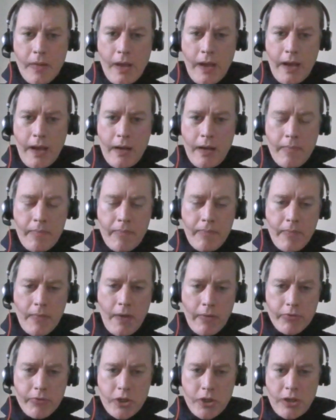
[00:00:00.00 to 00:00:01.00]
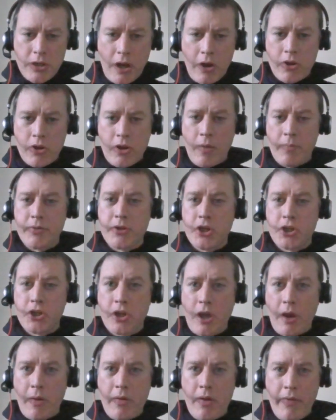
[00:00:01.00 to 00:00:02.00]
Obviously there's a lot of
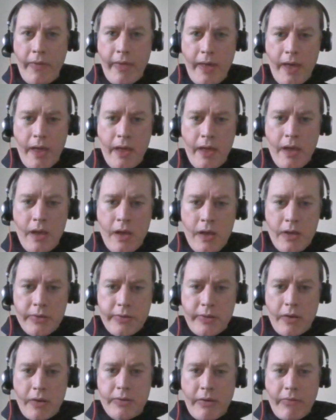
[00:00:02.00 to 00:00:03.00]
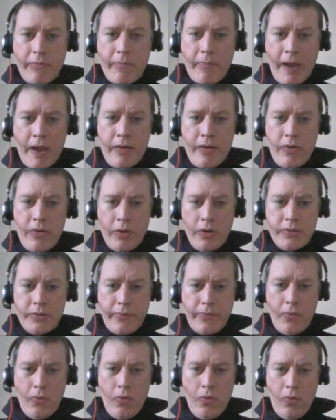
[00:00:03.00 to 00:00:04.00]
competition going on there. So
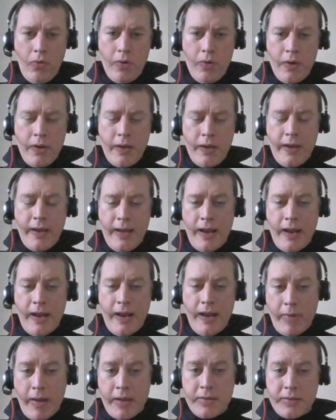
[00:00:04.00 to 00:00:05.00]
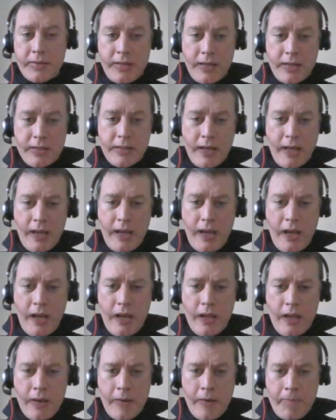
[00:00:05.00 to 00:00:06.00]
£7.94,
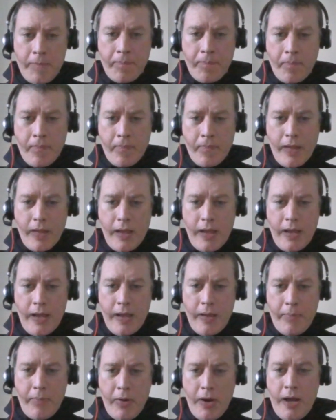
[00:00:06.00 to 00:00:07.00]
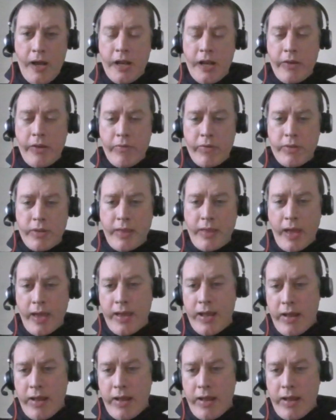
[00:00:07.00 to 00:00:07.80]
£11.16. But earlier in the day,